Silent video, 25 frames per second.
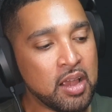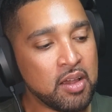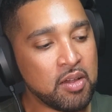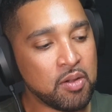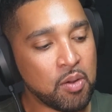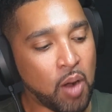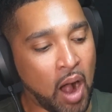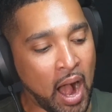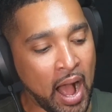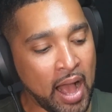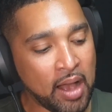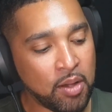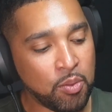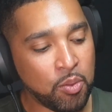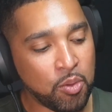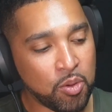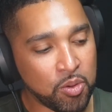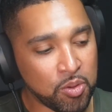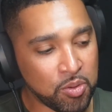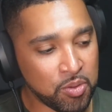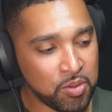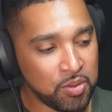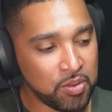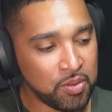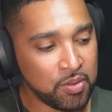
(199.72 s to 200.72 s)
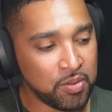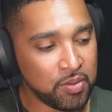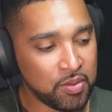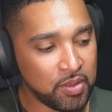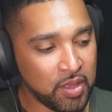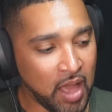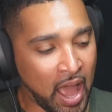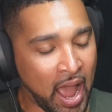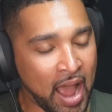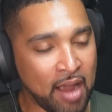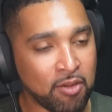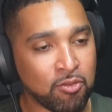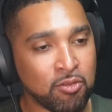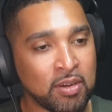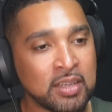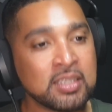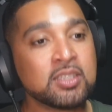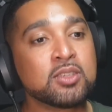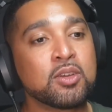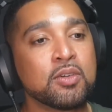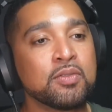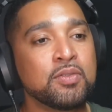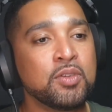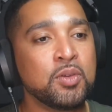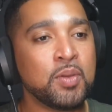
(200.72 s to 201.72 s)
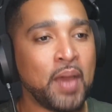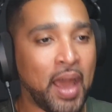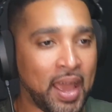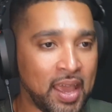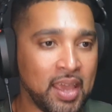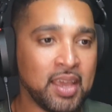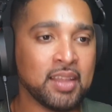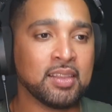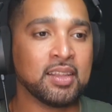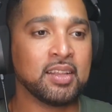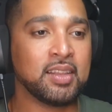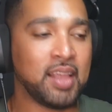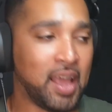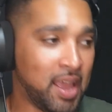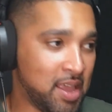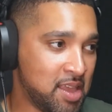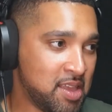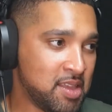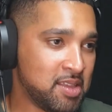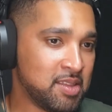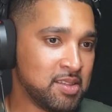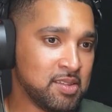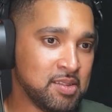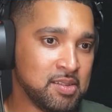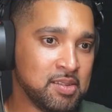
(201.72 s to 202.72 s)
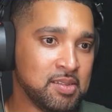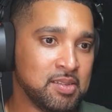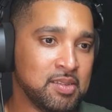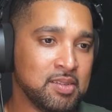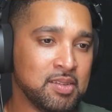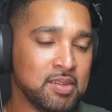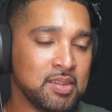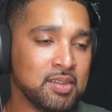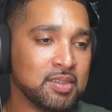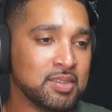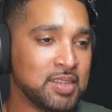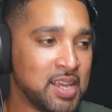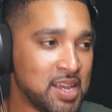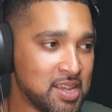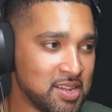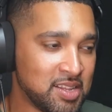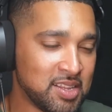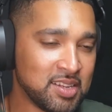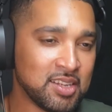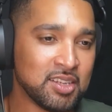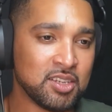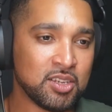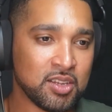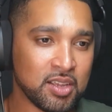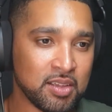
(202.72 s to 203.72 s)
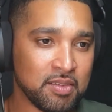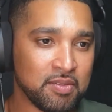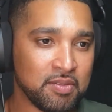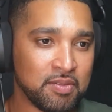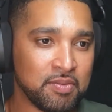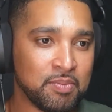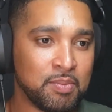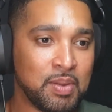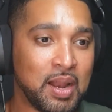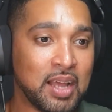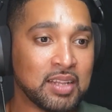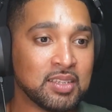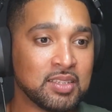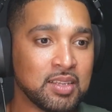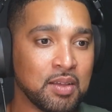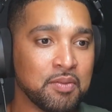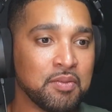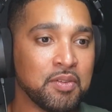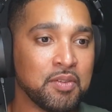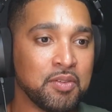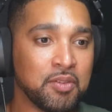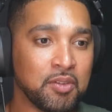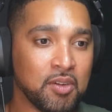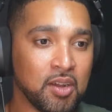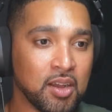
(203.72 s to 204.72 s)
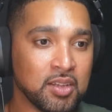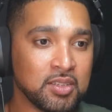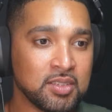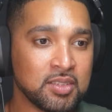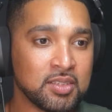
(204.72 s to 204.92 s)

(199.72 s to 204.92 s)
I will, at risk of you hating the day, take the initiative, plan something for us.